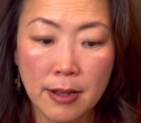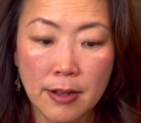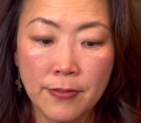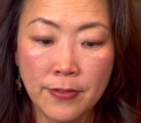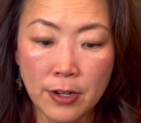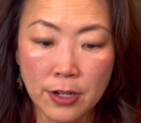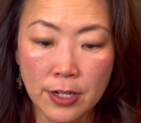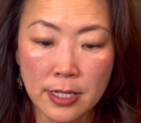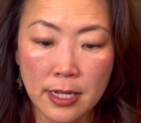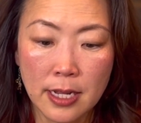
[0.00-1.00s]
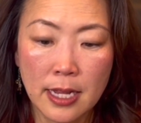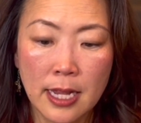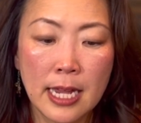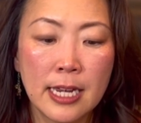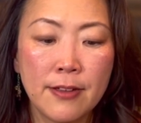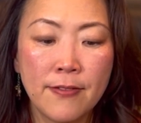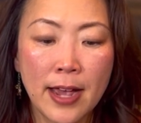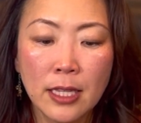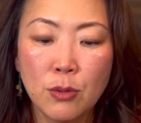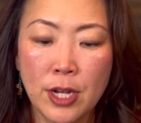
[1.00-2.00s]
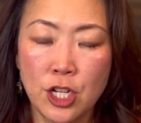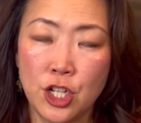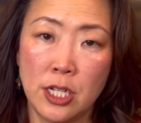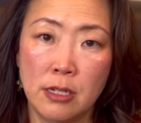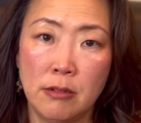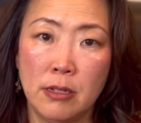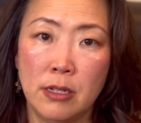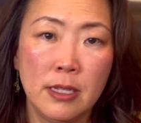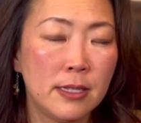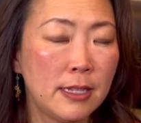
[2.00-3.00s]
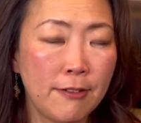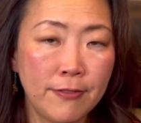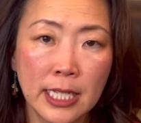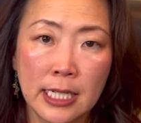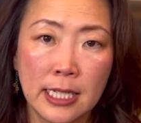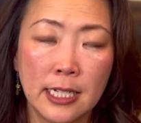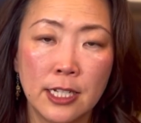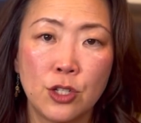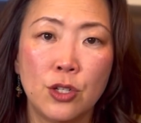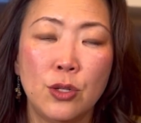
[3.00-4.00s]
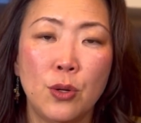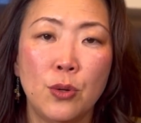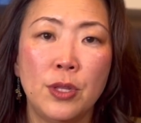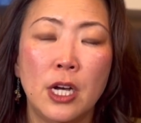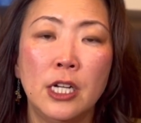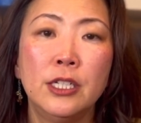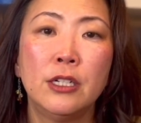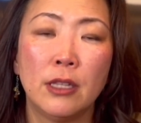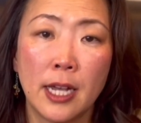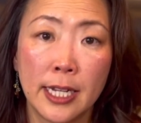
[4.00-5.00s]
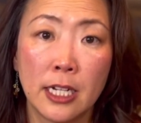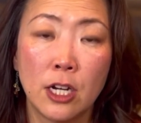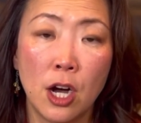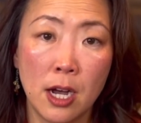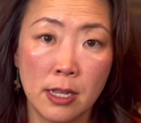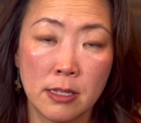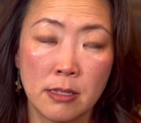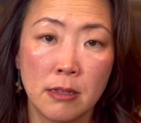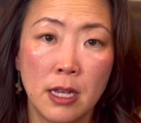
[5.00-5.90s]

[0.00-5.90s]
First, an evaluation is definitely needed to know the underlying cause,